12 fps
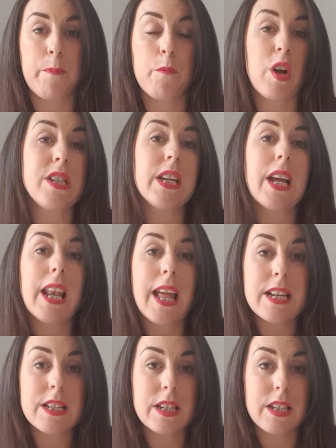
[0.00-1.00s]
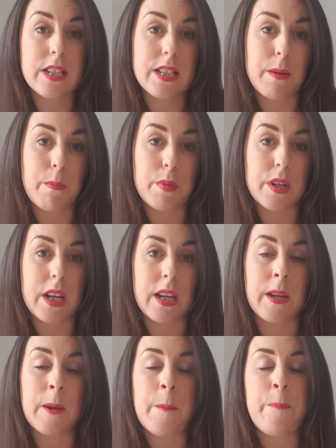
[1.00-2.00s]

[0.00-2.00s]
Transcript: writing a letter to somebody.